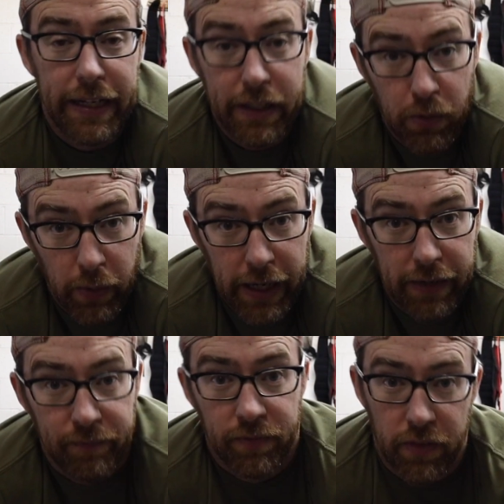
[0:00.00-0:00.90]
Either
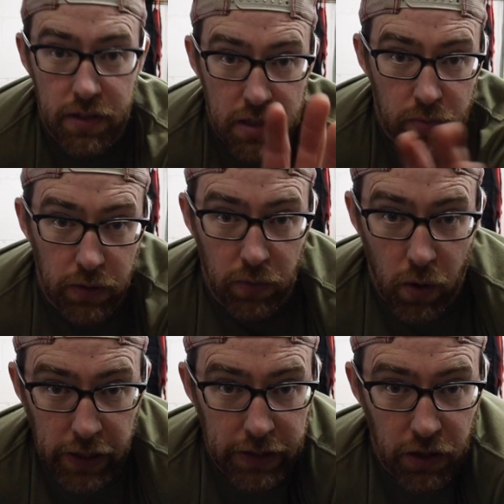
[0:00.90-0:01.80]
way, this is what the
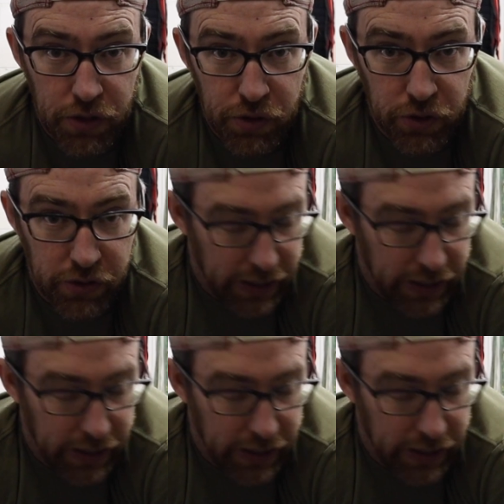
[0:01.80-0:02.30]
walking lunge looks